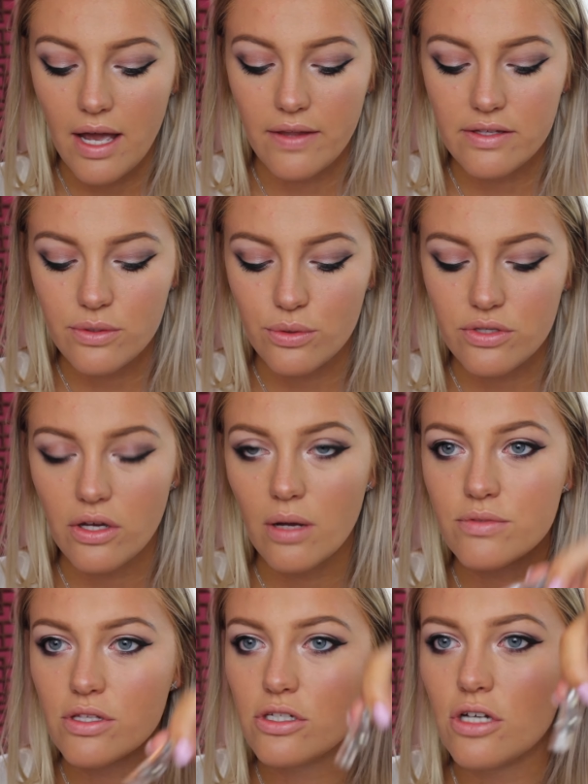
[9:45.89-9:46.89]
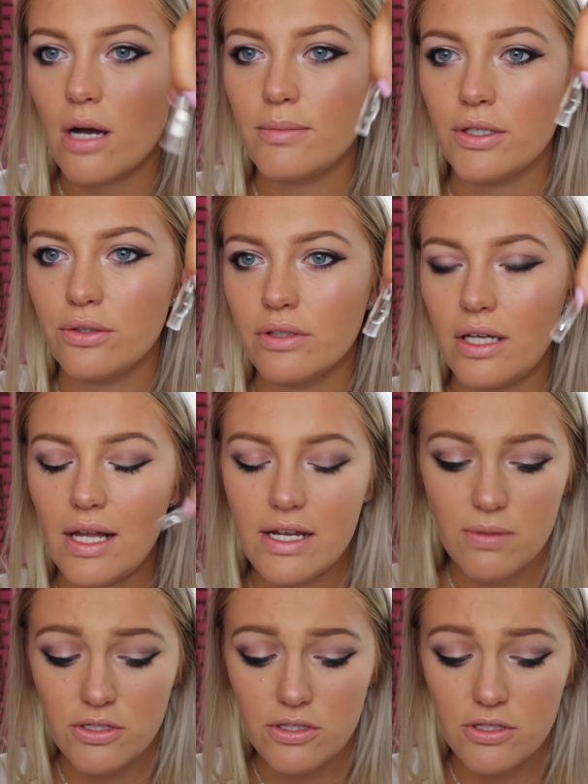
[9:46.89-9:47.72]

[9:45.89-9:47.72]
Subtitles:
and this also comes with a sharpener on the lid,